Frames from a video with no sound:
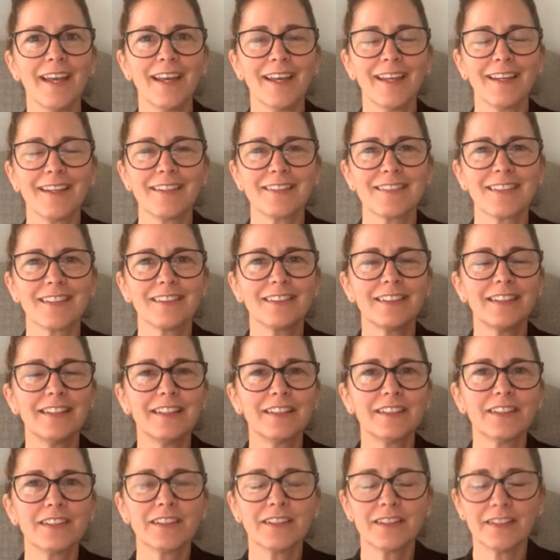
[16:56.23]
and he's a
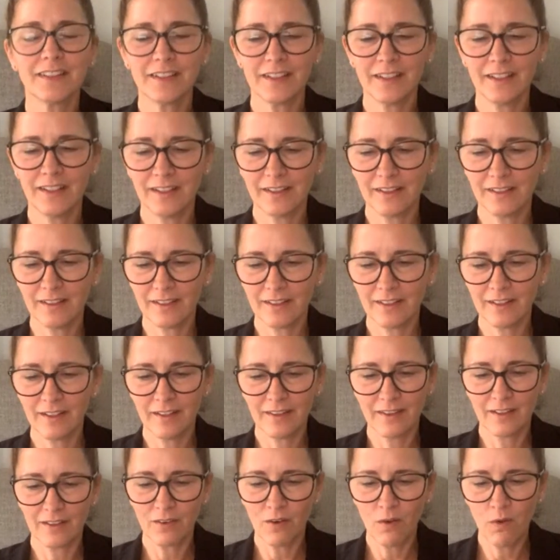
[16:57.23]
leader in
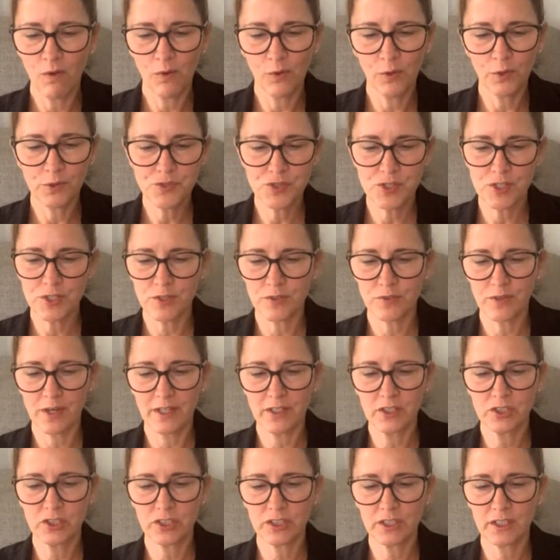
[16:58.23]
in their whole
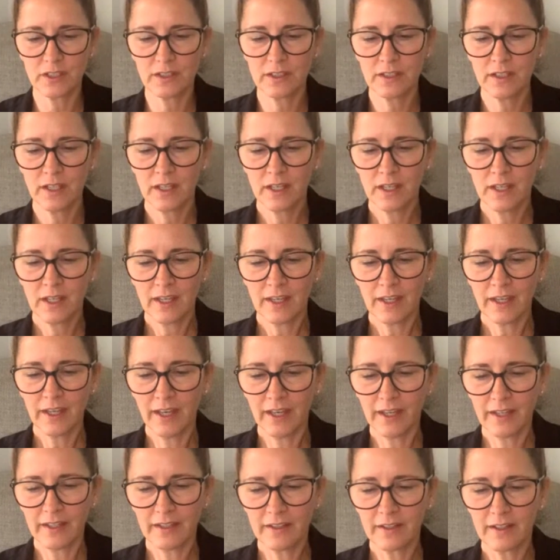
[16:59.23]
generation
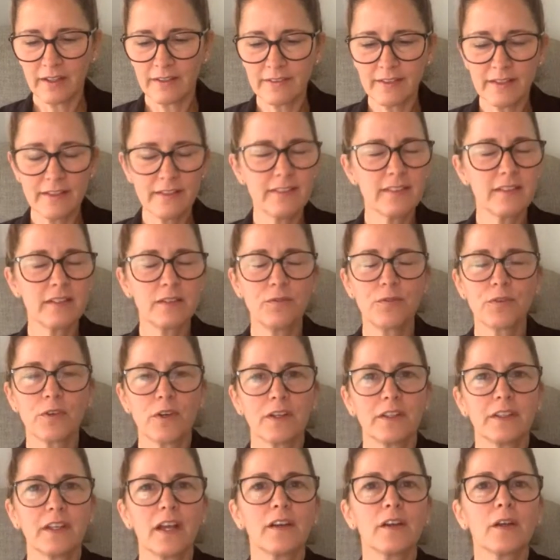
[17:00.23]
and it's easy
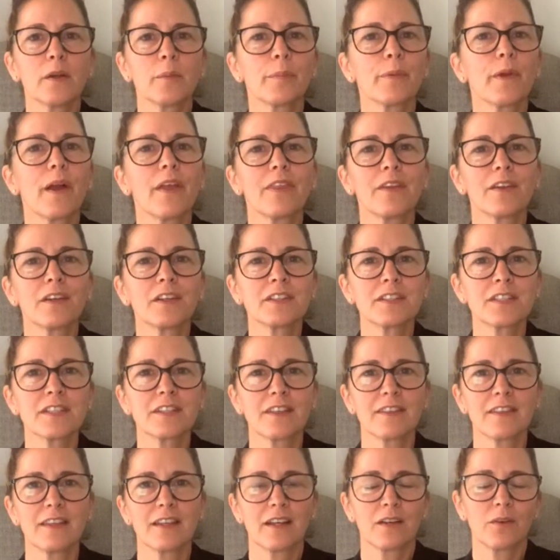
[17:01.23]
for a younger brother
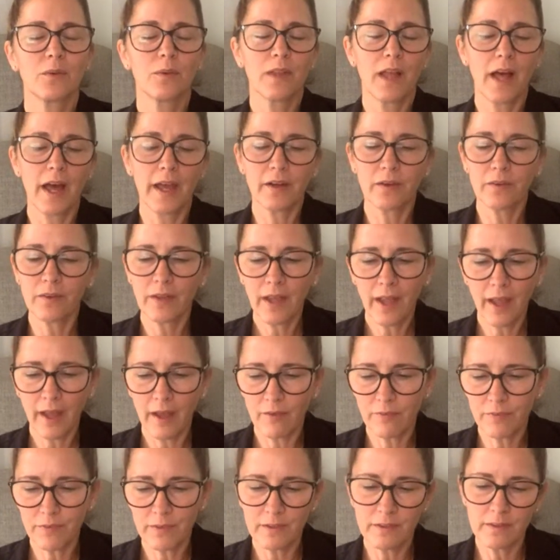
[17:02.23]
to think, well, I don't
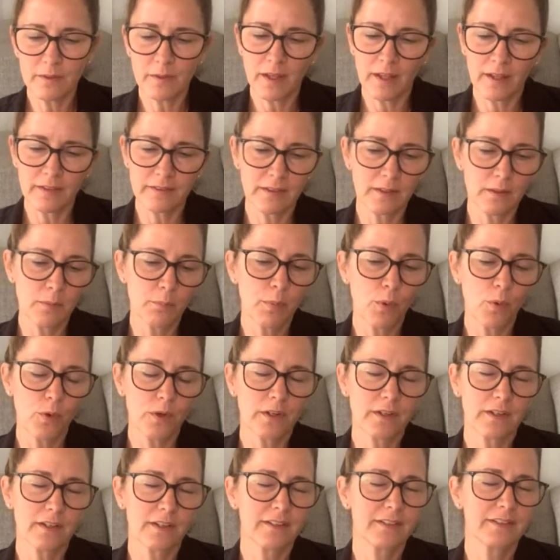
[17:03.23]
have it as an
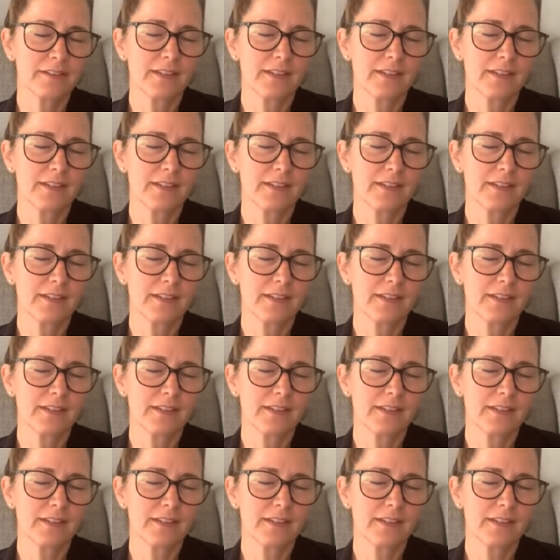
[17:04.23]
important